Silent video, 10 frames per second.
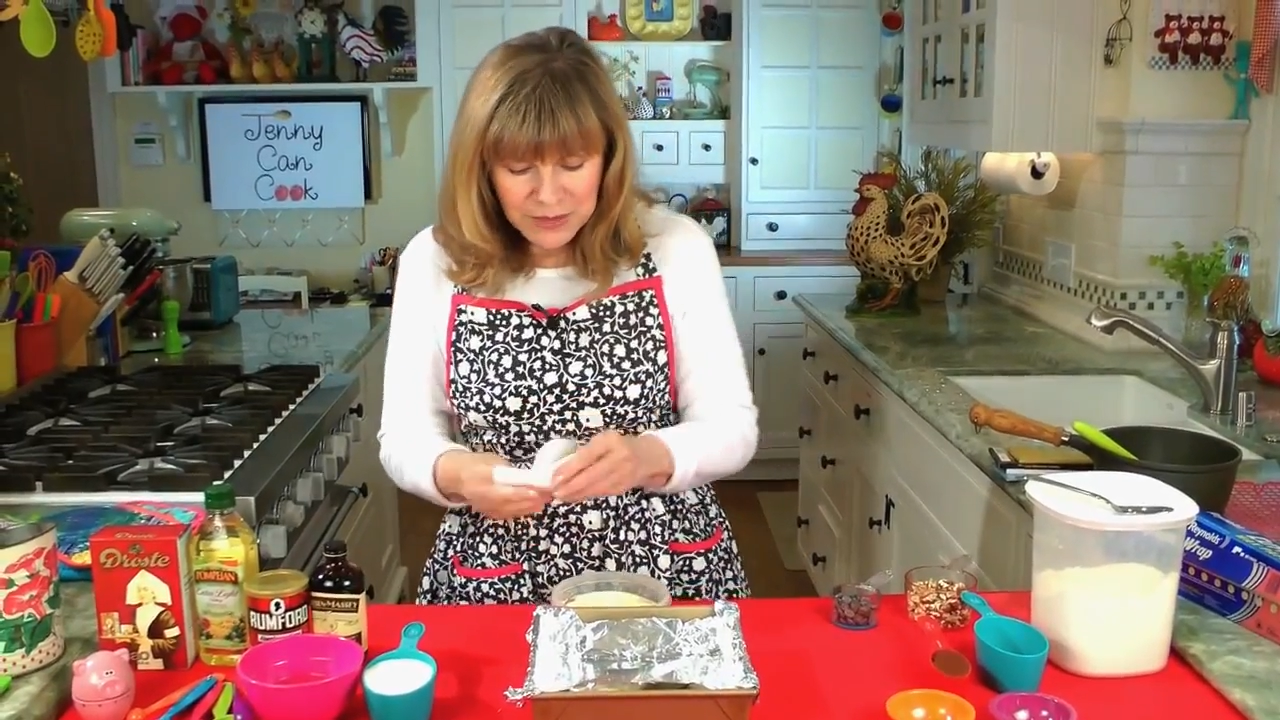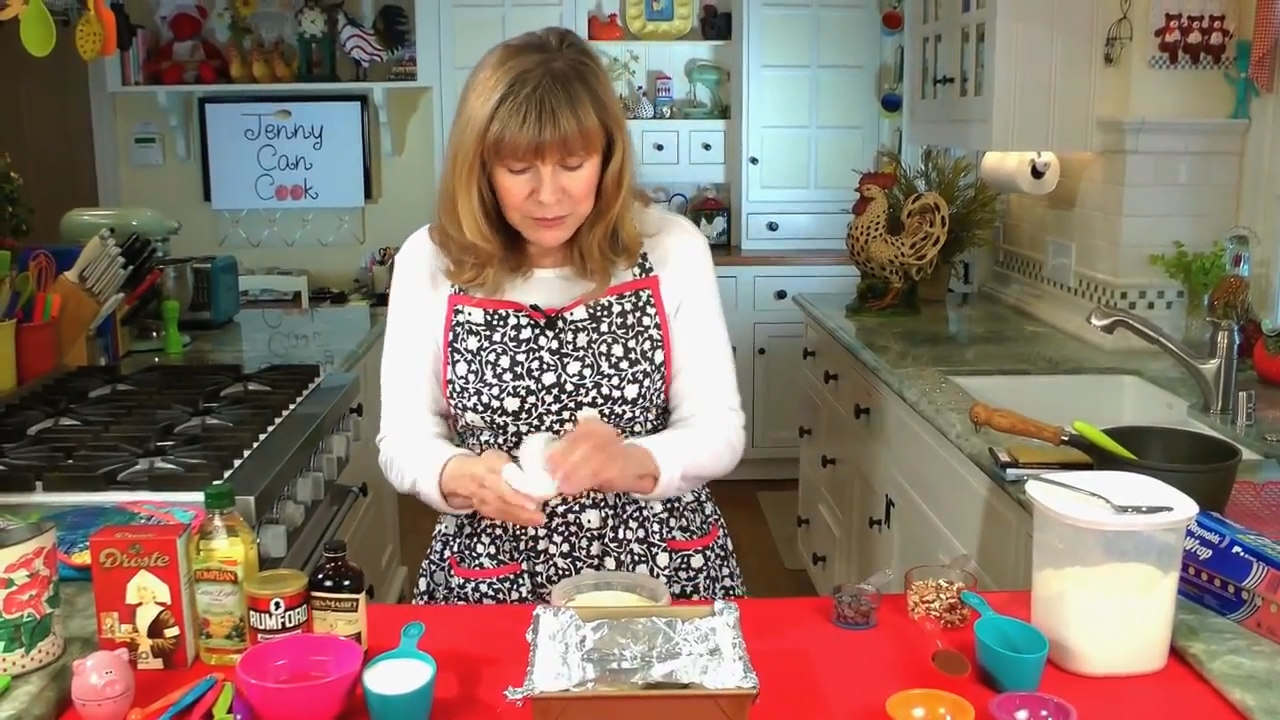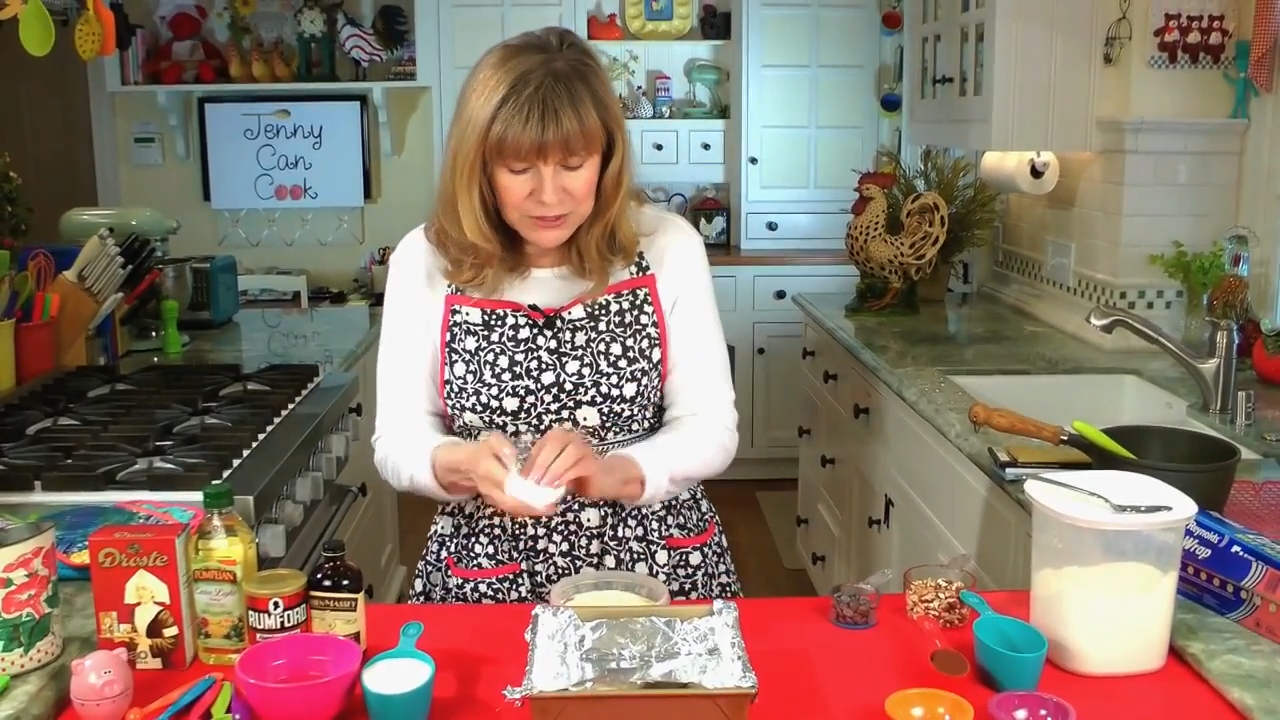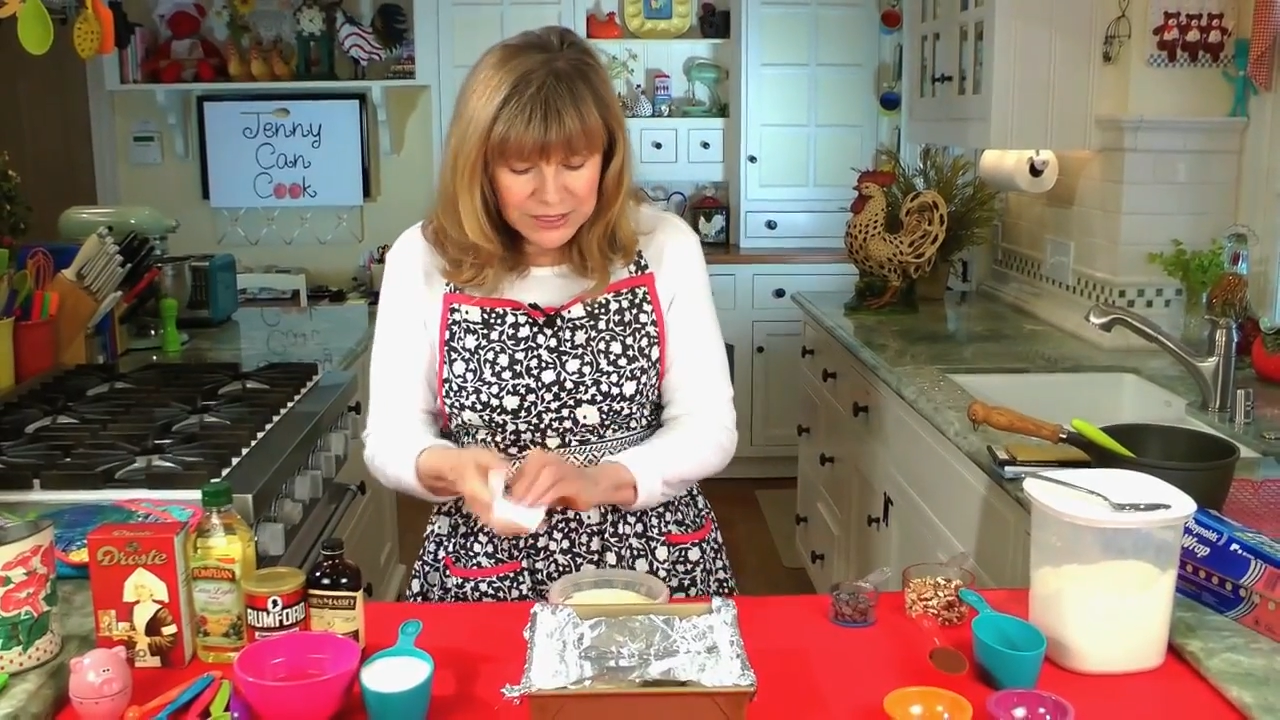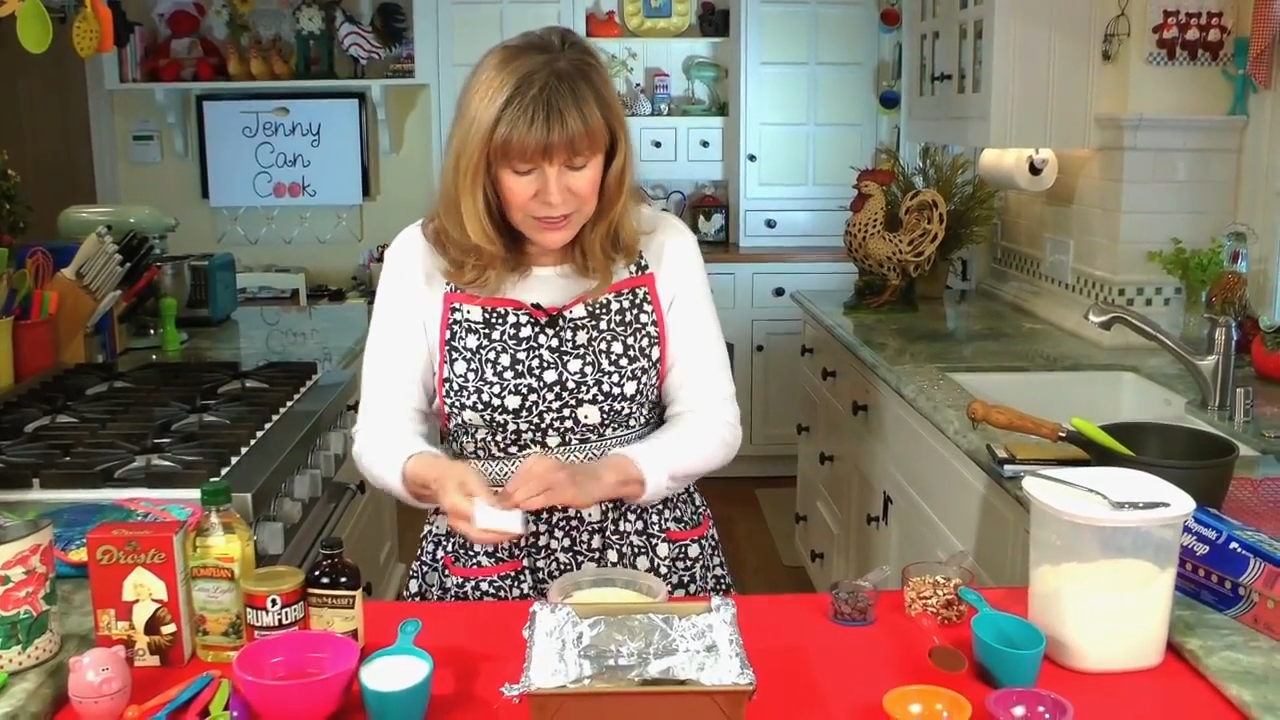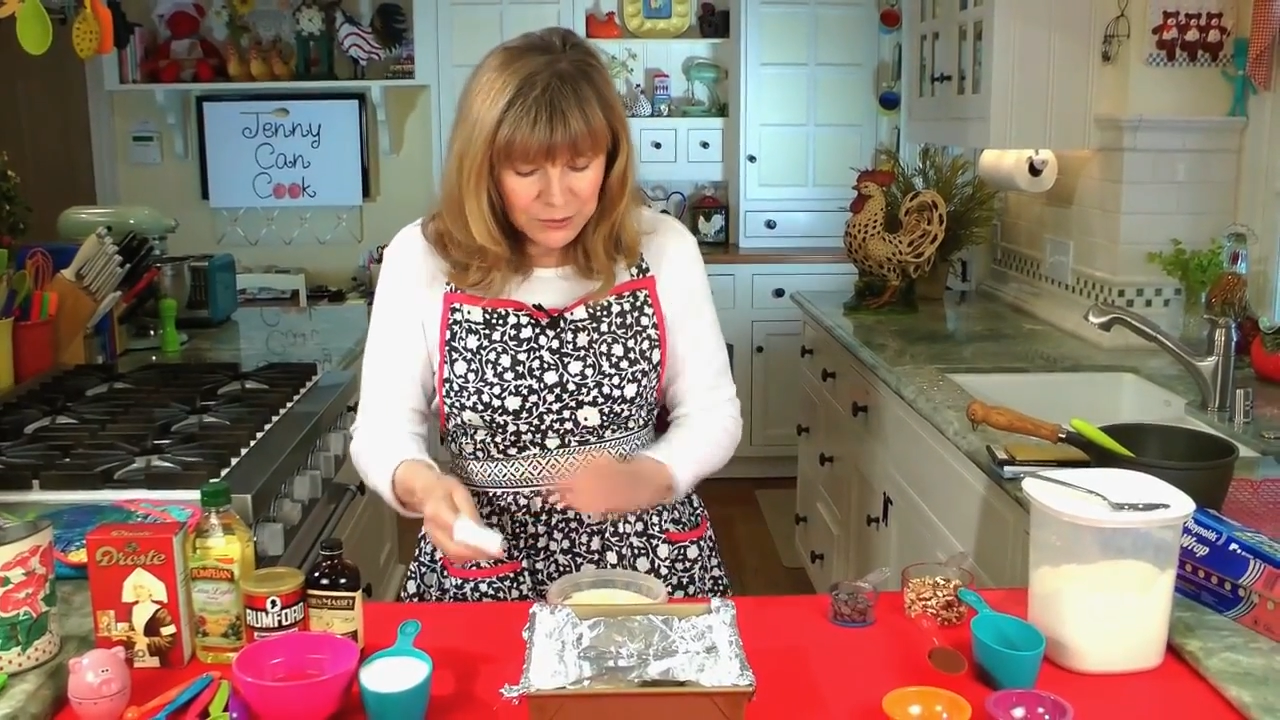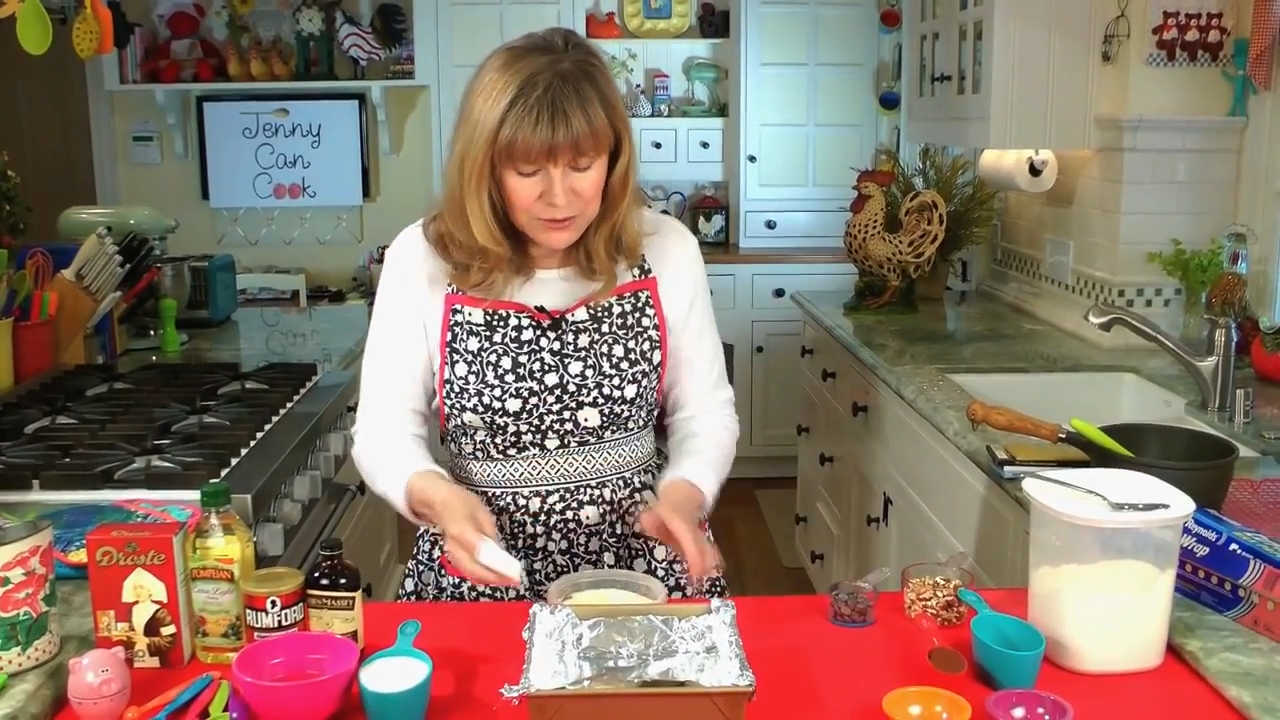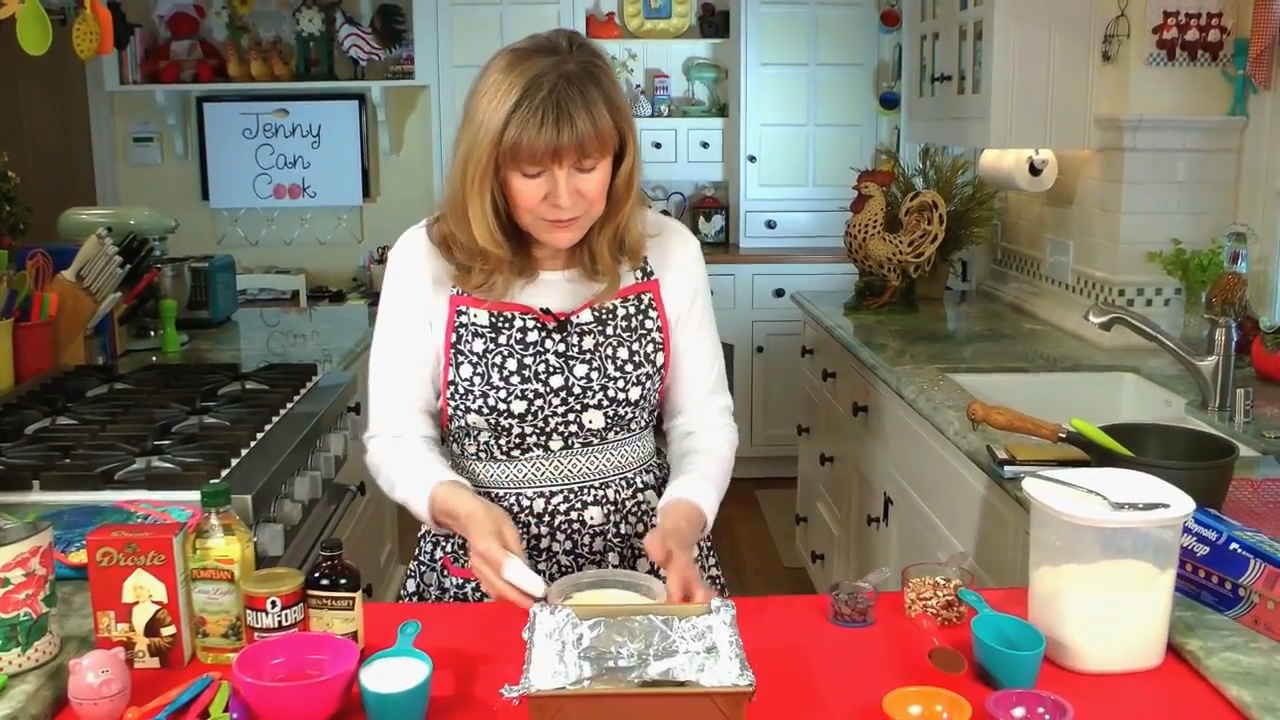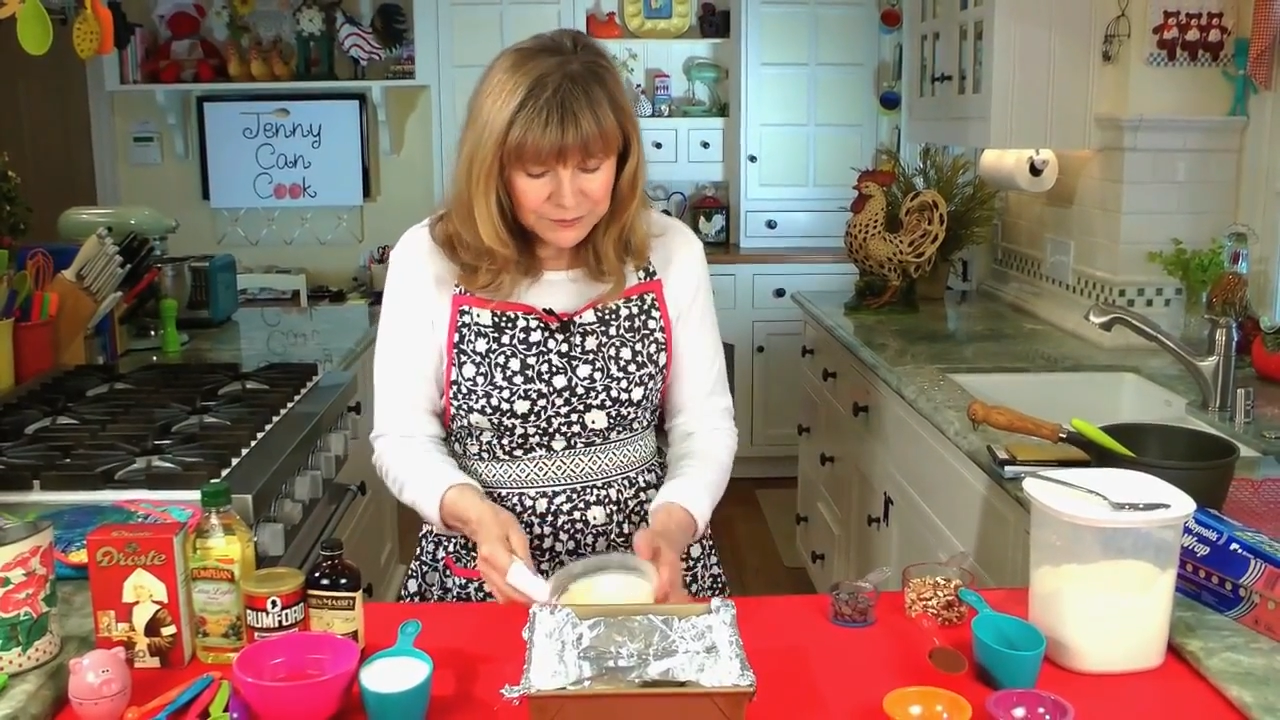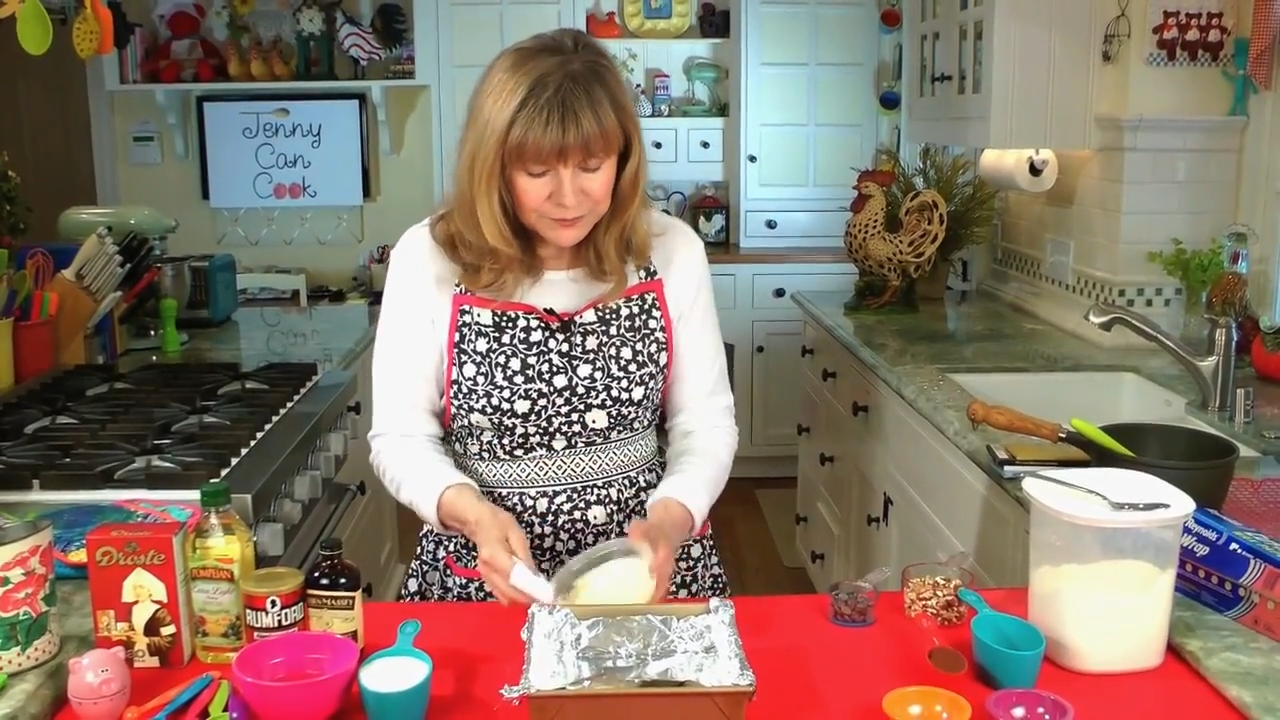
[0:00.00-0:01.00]
a paper
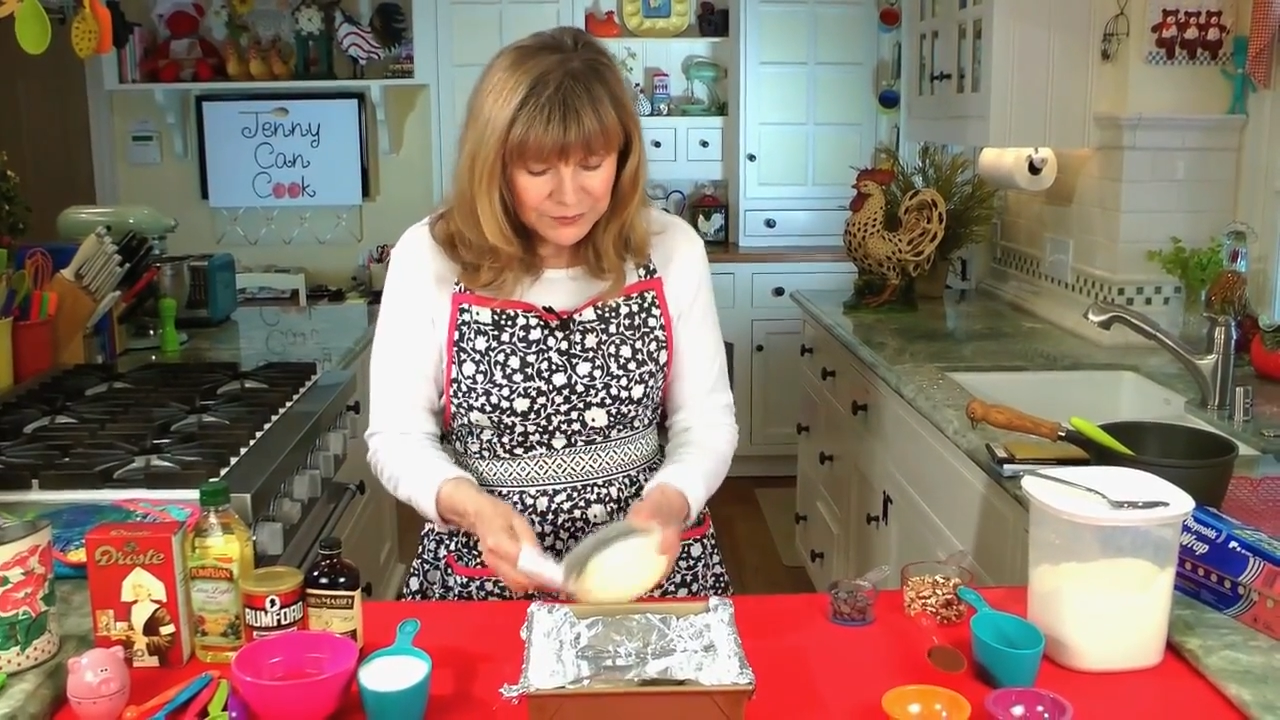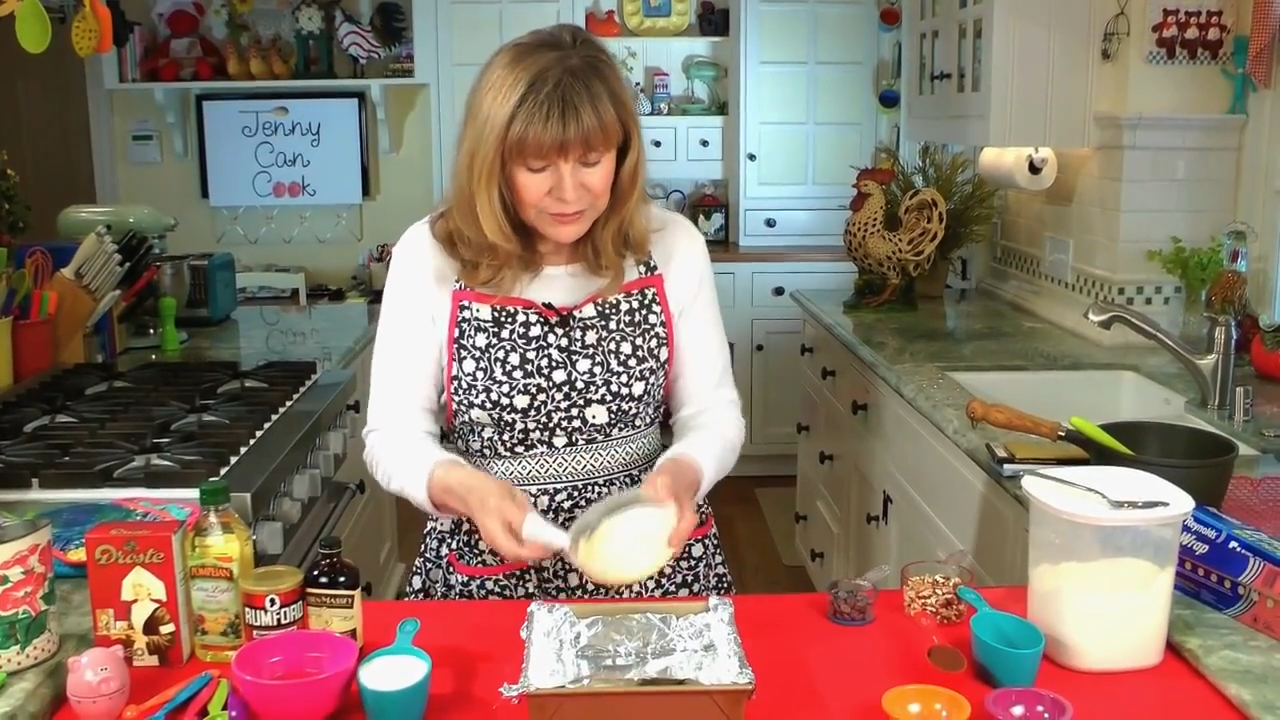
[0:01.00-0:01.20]
towel,